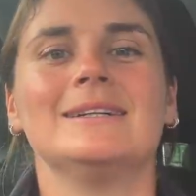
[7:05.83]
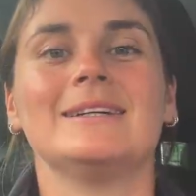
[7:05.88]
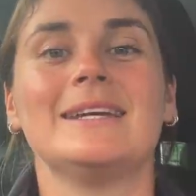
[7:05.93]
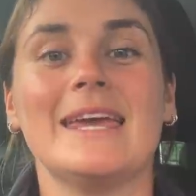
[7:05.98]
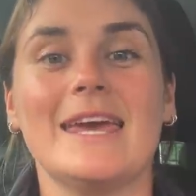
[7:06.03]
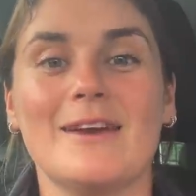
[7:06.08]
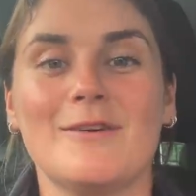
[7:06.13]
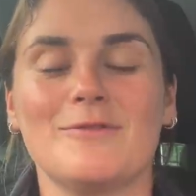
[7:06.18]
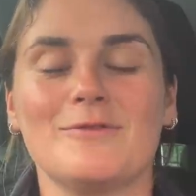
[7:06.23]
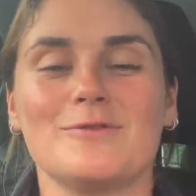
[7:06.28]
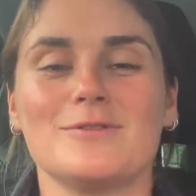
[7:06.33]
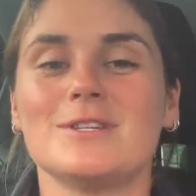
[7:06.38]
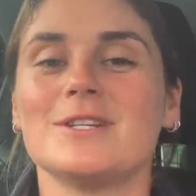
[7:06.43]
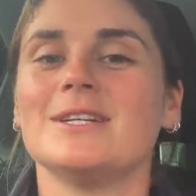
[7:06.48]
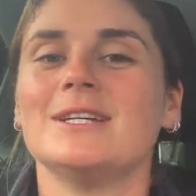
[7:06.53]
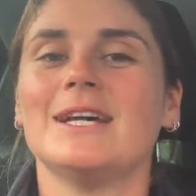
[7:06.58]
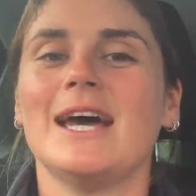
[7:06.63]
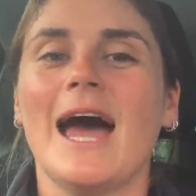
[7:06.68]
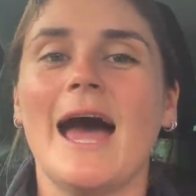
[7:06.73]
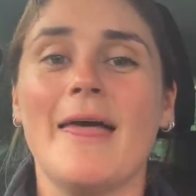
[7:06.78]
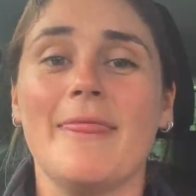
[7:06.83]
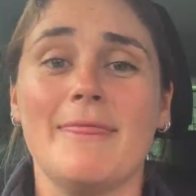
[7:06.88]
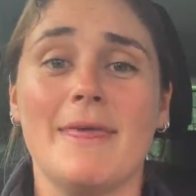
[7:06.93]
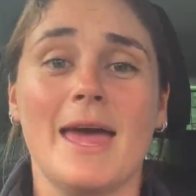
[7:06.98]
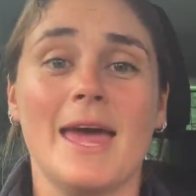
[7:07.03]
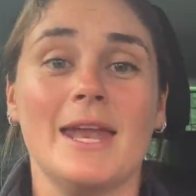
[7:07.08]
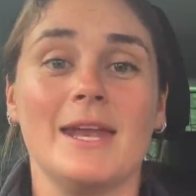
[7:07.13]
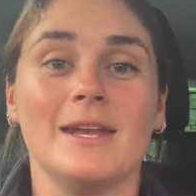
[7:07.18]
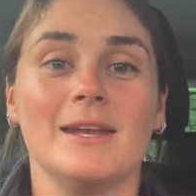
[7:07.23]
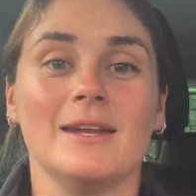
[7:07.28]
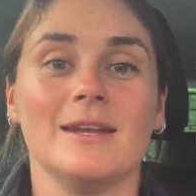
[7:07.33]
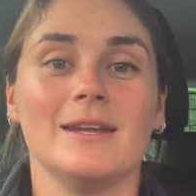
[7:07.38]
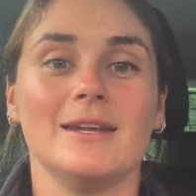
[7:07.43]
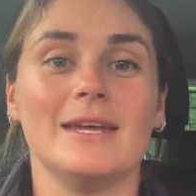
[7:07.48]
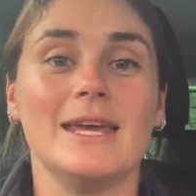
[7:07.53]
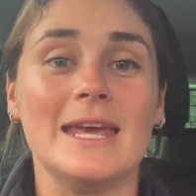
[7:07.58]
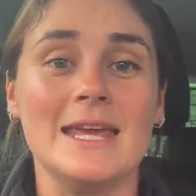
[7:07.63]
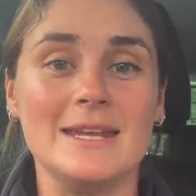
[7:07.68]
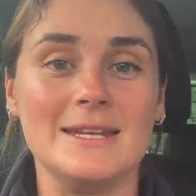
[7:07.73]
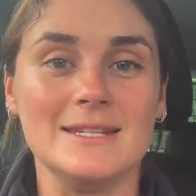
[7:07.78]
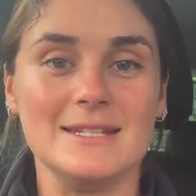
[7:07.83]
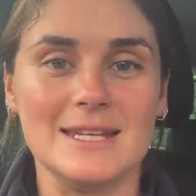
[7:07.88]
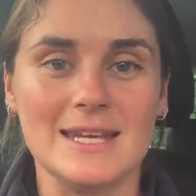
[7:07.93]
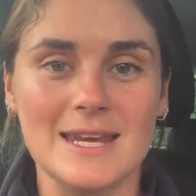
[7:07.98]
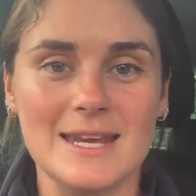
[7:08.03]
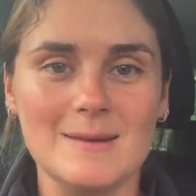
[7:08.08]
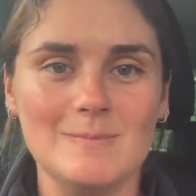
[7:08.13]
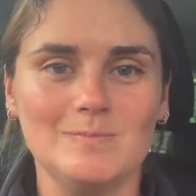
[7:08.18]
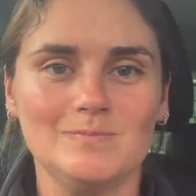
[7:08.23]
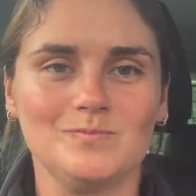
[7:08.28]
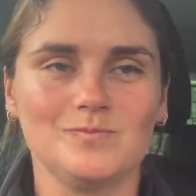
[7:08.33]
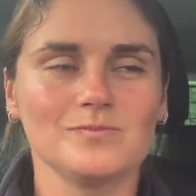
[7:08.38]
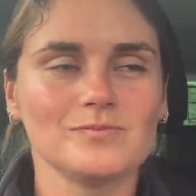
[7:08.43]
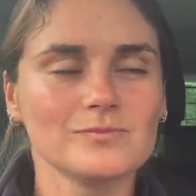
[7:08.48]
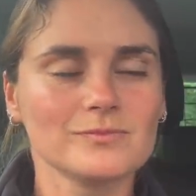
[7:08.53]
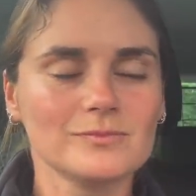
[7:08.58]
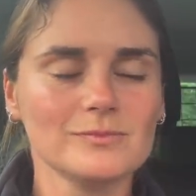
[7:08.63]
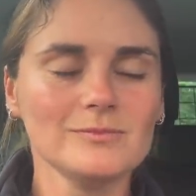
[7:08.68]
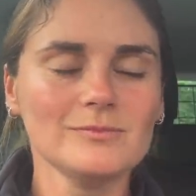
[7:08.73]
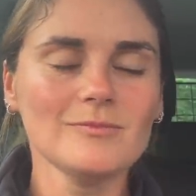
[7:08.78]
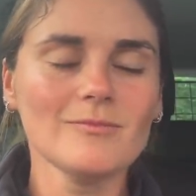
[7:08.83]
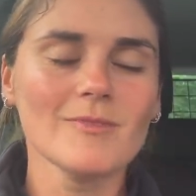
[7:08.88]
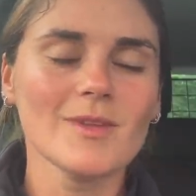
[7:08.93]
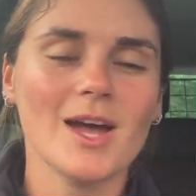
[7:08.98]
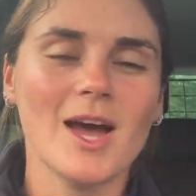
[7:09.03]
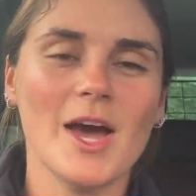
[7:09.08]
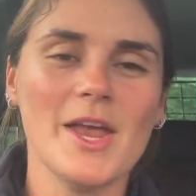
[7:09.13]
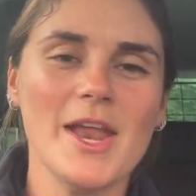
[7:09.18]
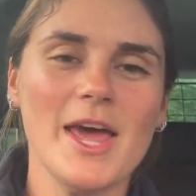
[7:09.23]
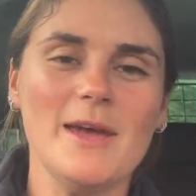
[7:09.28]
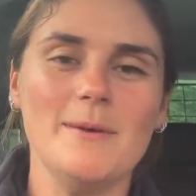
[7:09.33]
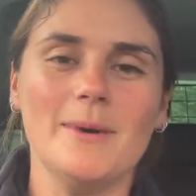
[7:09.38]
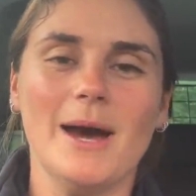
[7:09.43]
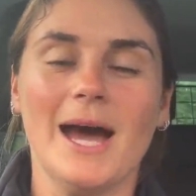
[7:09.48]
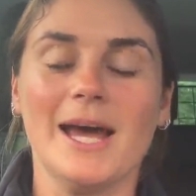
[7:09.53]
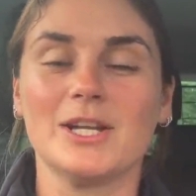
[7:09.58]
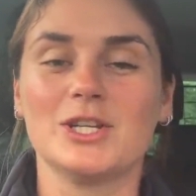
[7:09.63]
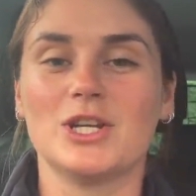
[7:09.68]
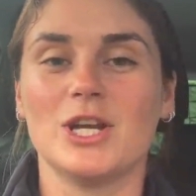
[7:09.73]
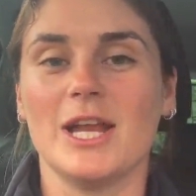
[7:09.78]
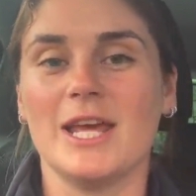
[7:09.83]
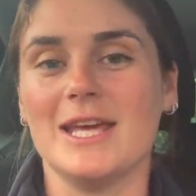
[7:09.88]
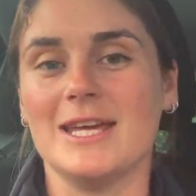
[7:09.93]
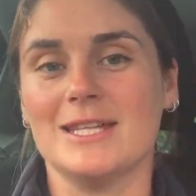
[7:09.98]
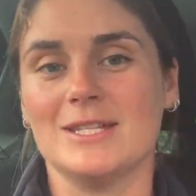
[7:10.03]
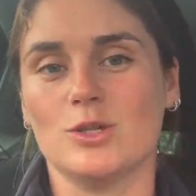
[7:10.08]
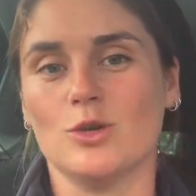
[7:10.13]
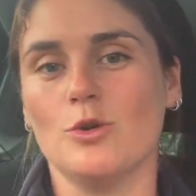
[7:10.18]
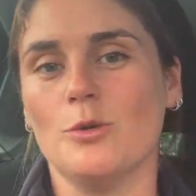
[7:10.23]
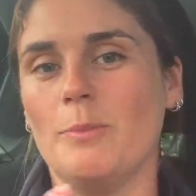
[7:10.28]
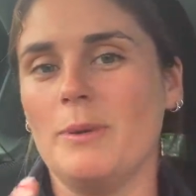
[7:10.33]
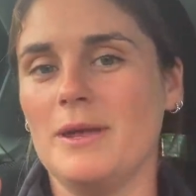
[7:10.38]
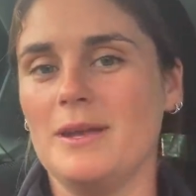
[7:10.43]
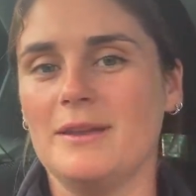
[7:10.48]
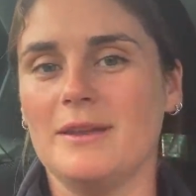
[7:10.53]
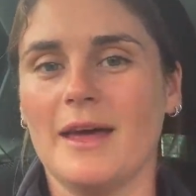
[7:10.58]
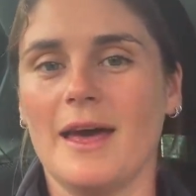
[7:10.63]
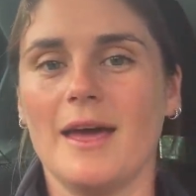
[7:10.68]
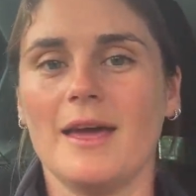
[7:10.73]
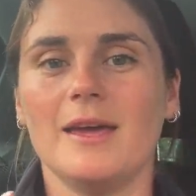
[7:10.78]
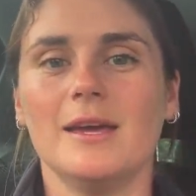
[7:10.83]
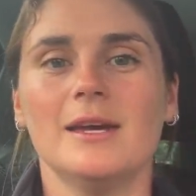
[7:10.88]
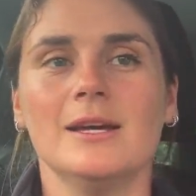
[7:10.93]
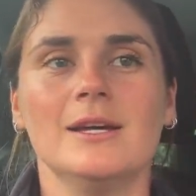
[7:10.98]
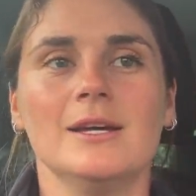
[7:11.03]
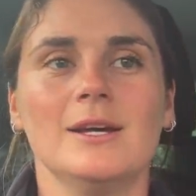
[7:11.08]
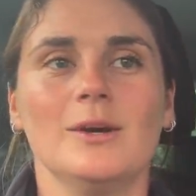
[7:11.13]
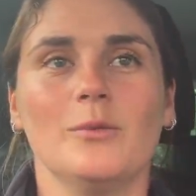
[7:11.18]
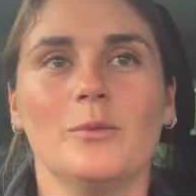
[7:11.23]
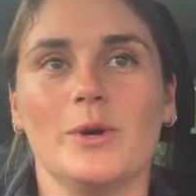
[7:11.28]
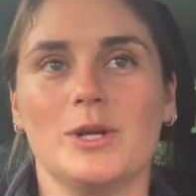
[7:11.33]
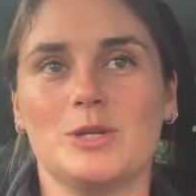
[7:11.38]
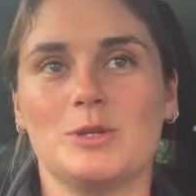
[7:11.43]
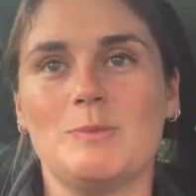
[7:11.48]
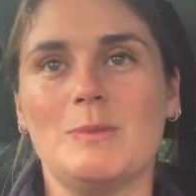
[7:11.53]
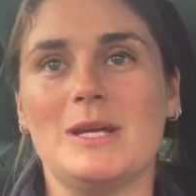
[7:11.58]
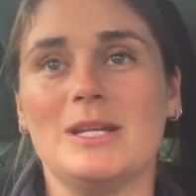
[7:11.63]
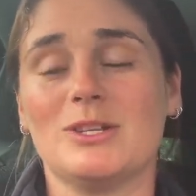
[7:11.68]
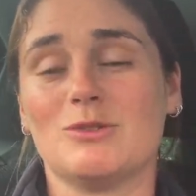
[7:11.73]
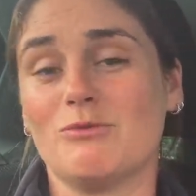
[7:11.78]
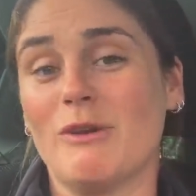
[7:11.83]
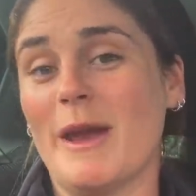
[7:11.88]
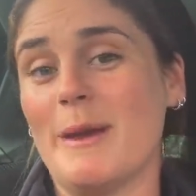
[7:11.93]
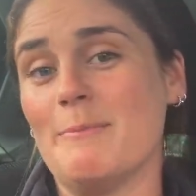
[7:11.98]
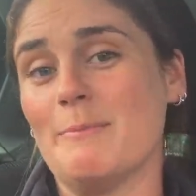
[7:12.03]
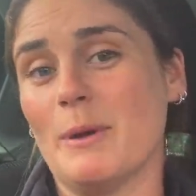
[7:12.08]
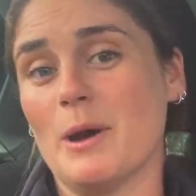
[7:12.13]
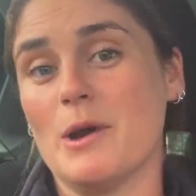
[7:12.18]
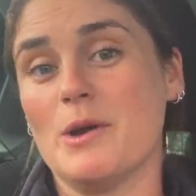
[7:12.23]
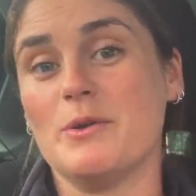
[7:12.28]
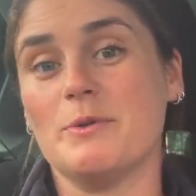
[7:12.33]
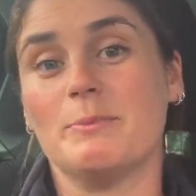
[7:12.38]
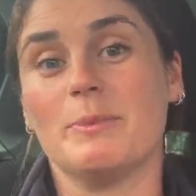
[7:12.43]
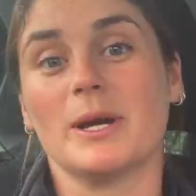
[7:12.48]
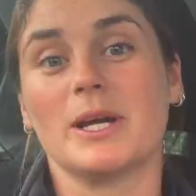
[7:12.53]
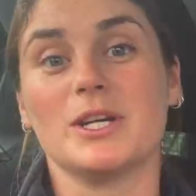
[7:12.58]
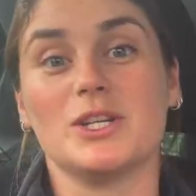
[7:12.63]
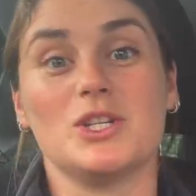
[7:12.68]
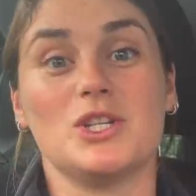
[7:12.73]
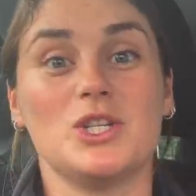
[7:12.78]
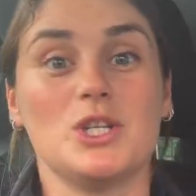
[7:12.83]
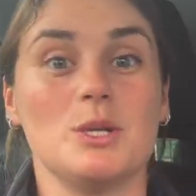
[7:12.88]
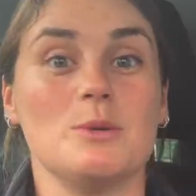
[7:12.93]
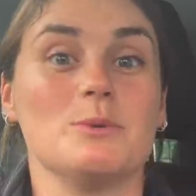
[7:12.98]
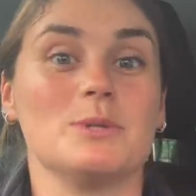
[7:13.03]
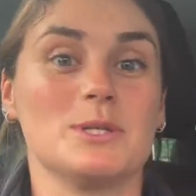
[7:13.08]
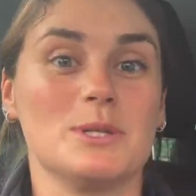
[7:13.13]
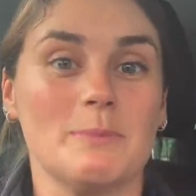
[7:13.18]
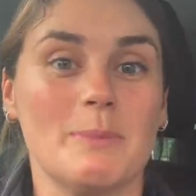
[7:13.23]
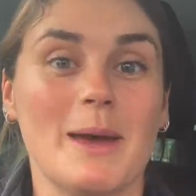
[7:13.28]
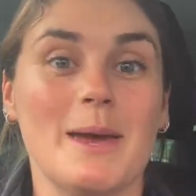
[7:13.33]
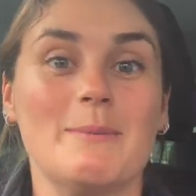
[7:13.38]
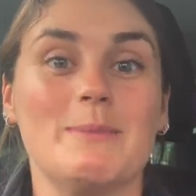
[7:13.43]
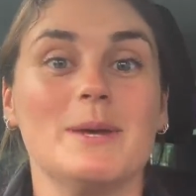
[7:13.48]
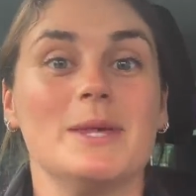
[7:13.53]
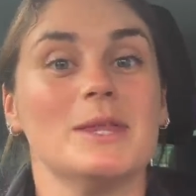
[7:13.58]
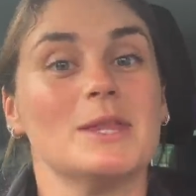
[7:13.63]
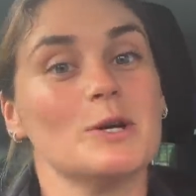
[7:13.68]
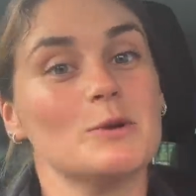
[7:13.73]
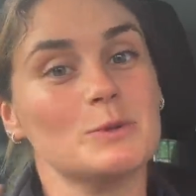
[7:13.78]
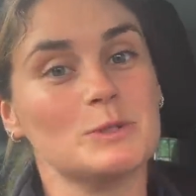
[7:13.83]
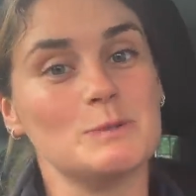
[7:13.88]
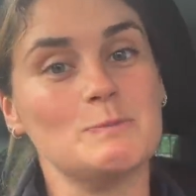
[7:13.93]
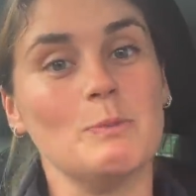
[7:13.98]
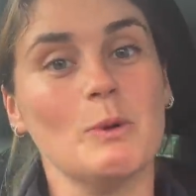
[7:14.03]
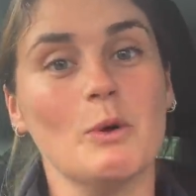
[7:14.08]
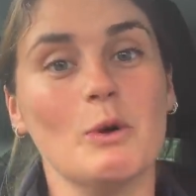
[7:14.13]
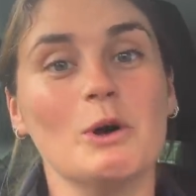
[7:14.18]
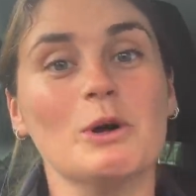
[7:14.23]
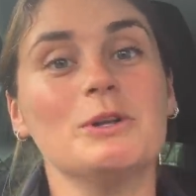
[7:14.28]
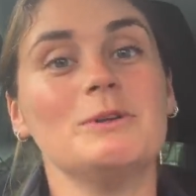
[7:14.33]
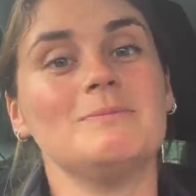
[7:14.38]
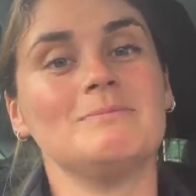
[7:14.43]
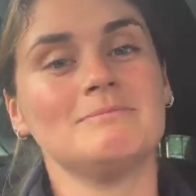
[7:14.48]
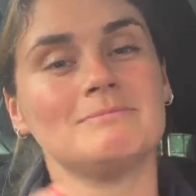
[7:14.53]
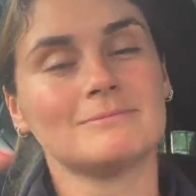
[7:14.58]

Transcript: Gift, and then Indy. Her name actually is Upinde, which means rainbow, because she was the baby that was born